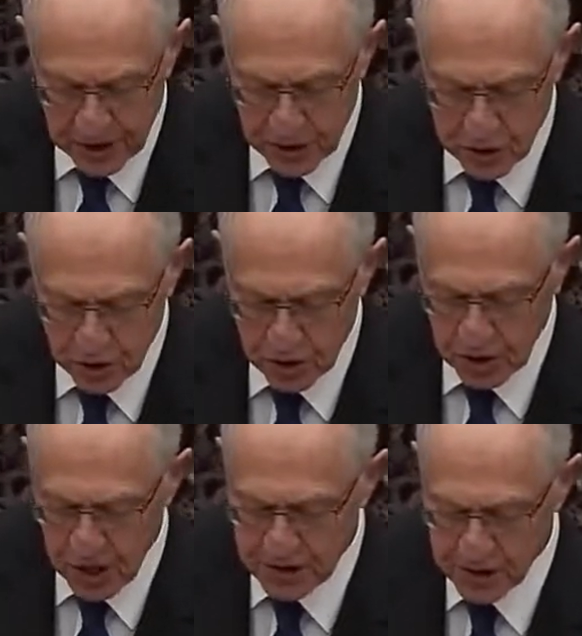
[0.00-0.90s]
injure the
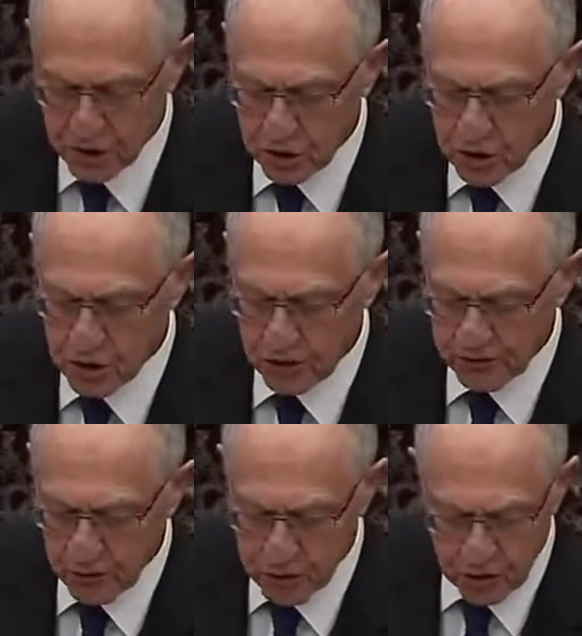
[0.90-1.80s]
constitutional
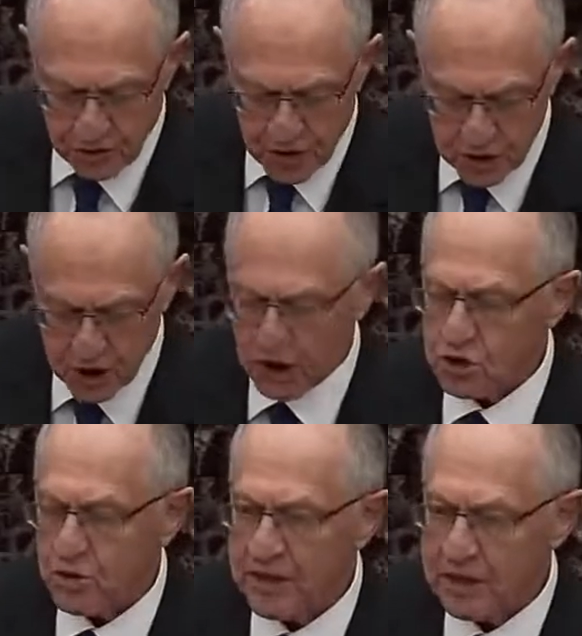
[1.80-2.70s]
future of our
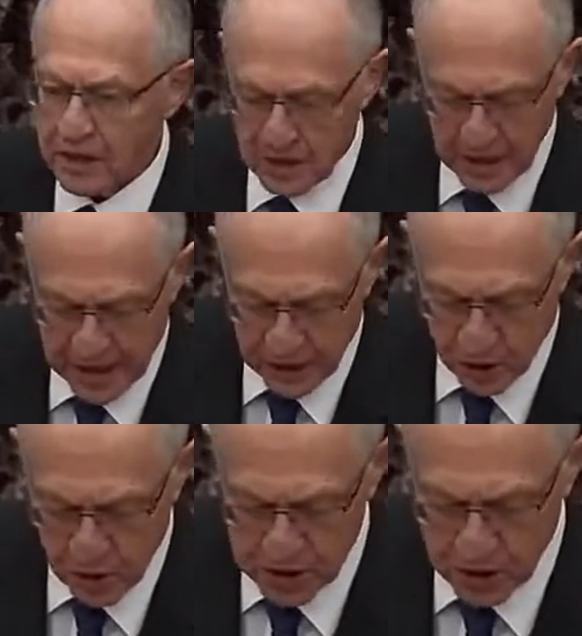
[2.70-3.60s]
children, and
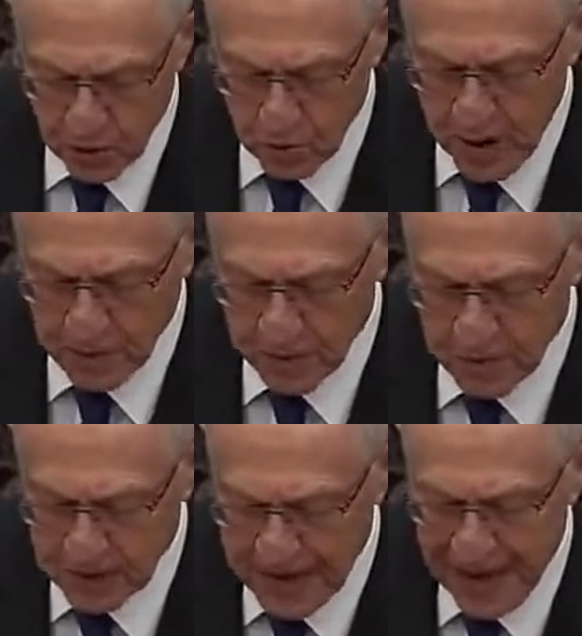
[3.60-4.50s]
cause
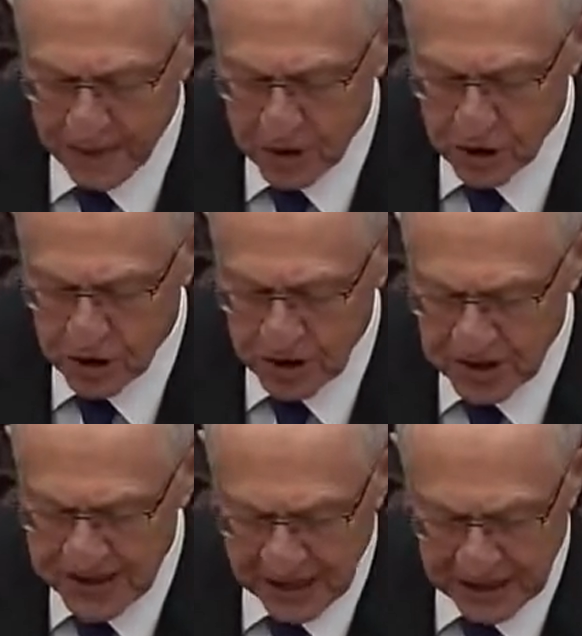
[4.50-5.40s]
irreparable damage to the
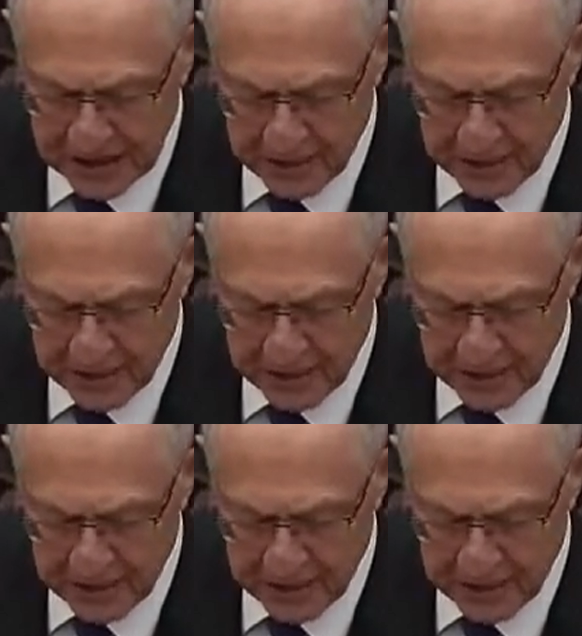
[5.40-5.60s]
delicate